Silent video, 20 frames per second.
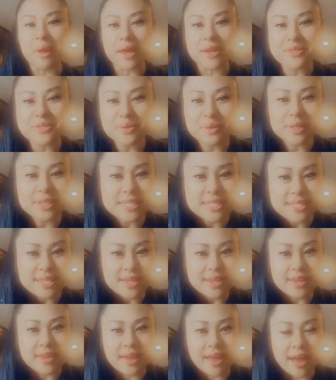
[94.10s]
as you can
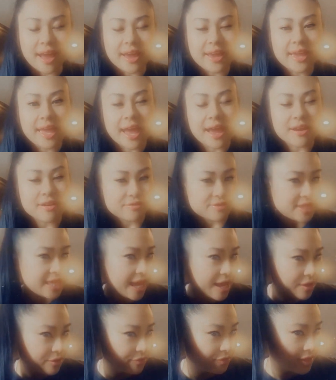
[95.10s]
see, I have
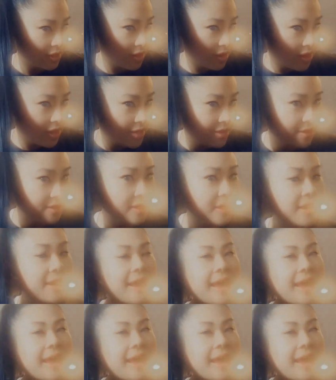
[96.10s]
the outfit on,